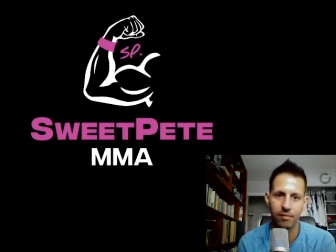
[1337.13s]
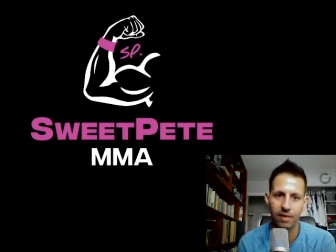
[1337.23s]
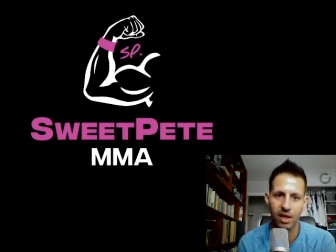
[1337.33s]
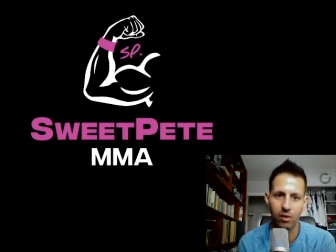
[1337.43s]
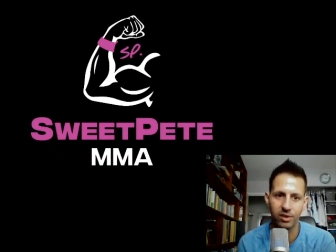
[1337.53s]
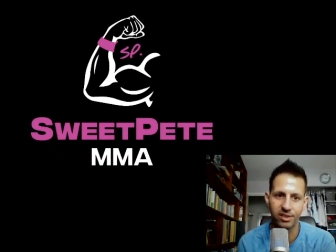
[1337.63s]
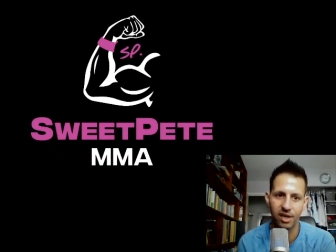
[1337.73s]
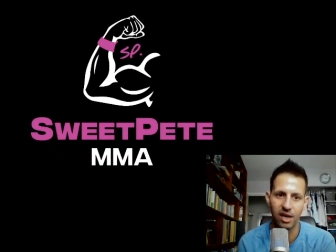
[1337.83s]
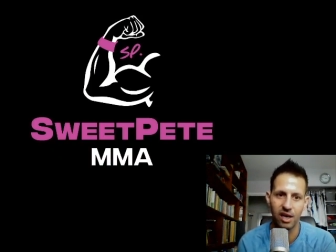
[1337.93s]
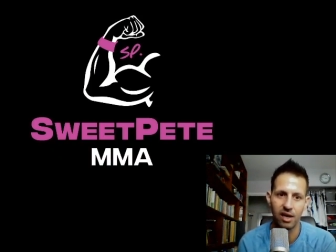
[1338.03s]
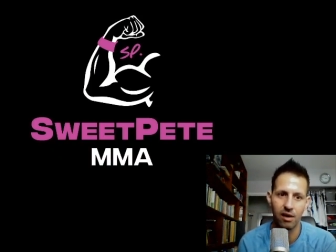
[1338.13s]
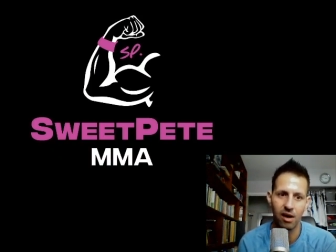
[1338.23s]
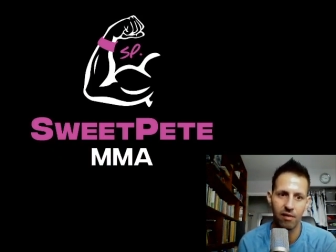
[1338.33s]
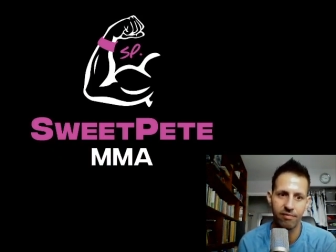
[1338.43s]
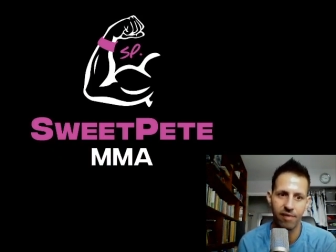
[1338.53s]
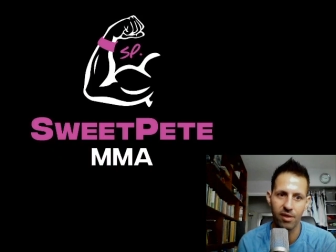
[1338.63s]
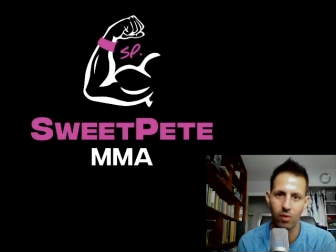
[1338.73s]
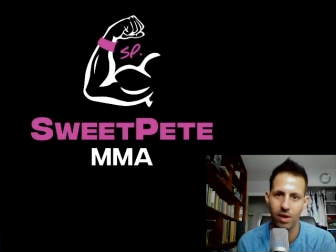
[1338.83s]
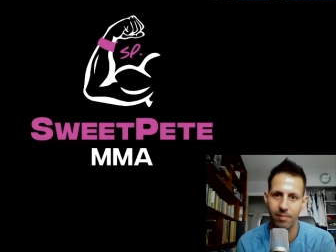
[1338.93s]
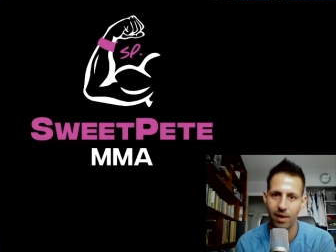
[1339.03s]
It was a
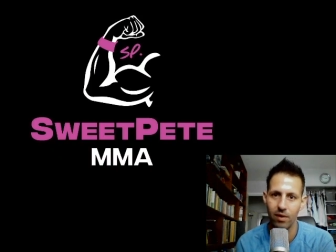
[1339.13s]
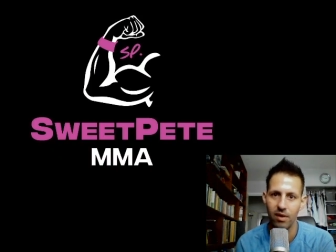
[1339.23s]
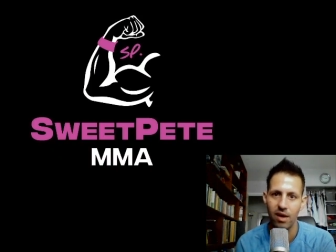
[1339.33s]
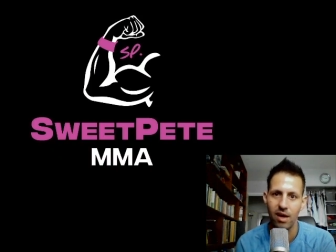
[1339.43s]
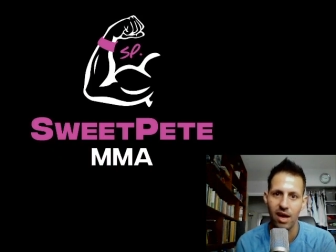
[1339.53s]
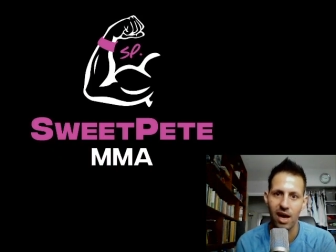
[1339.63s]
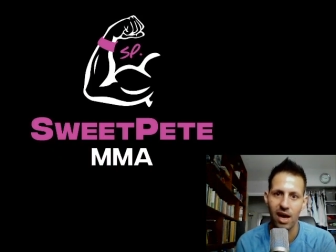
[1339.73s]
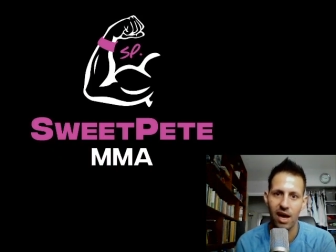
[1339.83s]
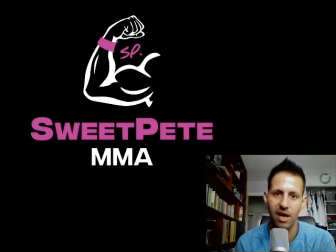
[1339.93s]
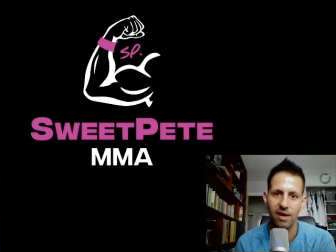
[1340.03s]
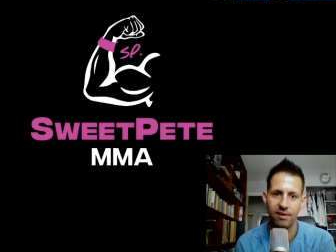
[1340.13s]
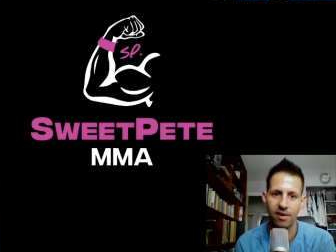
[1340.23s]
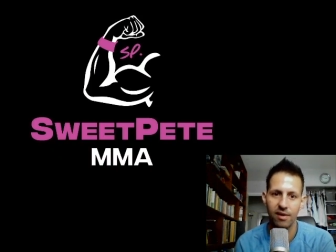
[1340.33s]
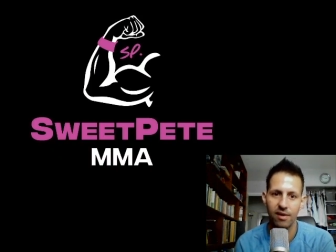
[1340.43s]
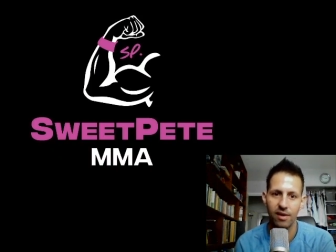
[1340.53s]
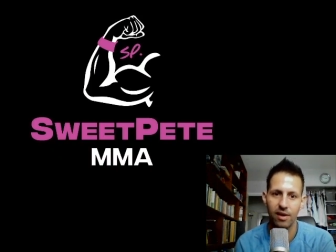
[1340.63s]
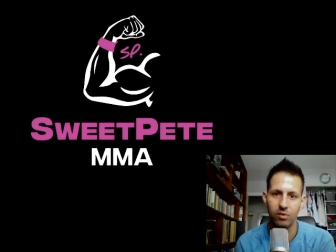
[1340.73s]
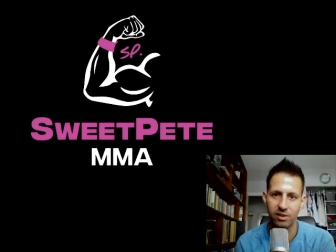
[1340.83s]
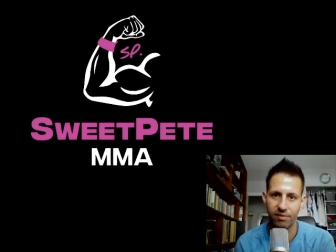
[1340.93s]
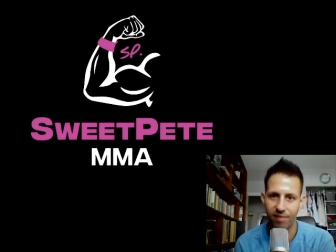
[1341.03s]
featherweight bout, and it
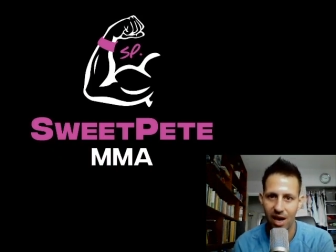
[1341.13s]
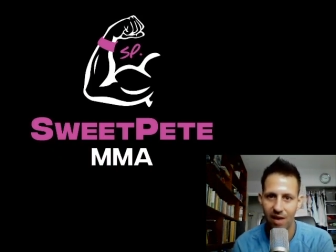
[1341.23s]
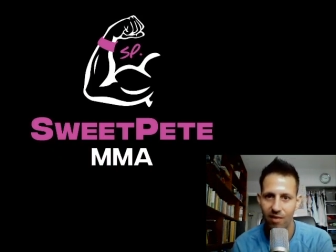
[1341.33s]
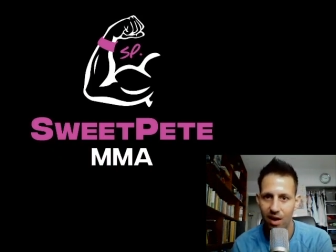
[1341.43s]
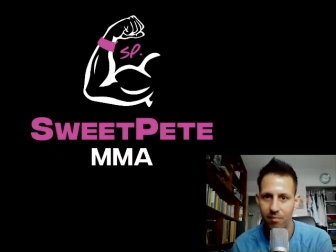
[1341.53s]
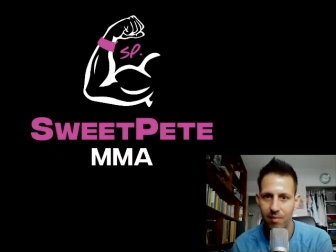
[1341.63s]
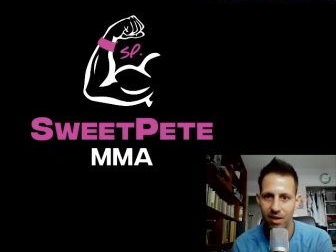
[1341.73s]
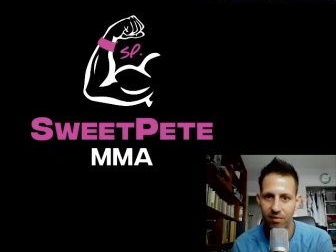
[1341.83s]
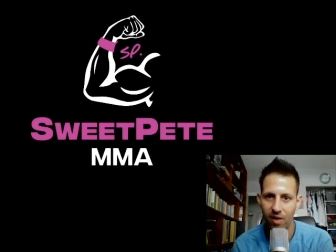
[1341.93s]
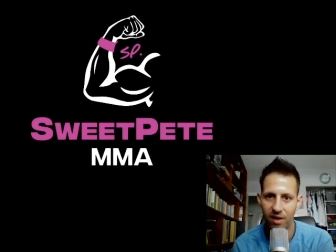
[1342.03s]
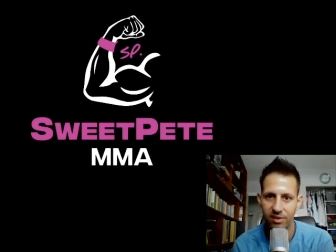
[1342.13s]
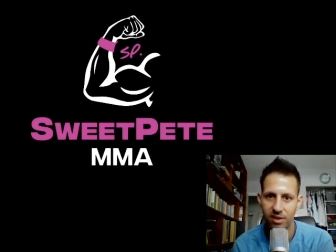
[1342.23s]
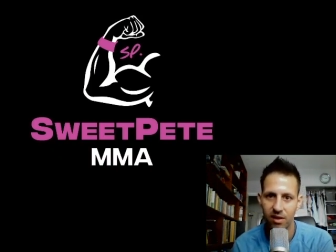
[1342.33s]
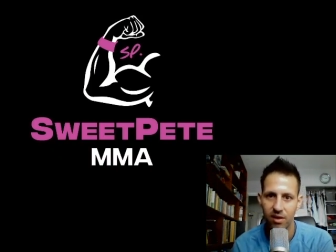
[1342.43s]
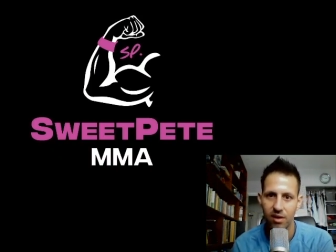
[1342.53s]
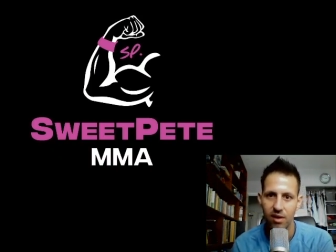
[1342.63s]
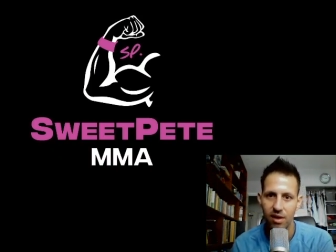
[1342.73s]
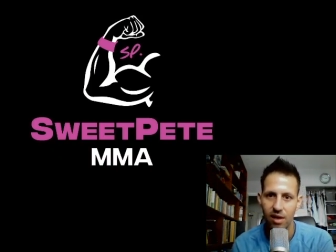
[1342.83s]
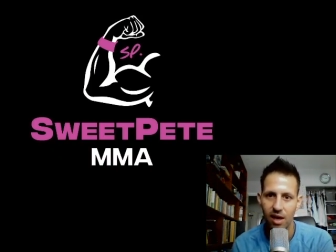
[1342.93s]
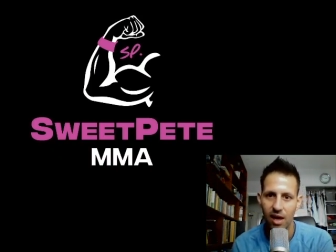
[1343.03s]
was a 5-round main event,
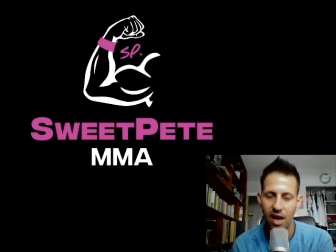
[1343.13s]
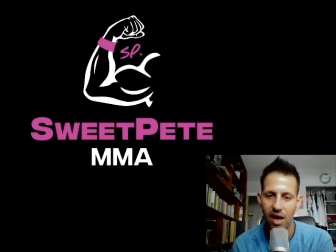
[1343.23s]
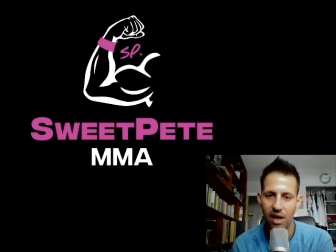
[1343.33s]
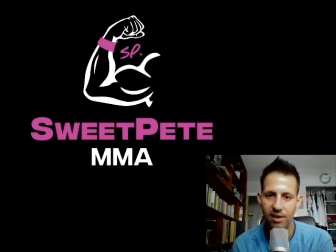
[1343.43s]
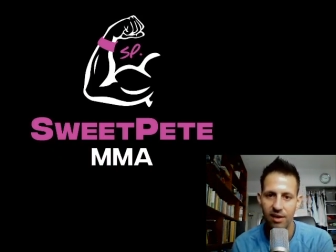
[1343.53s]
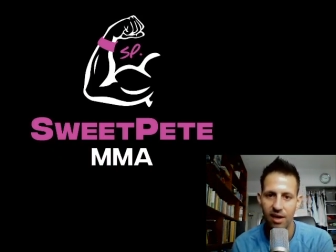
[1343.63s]
and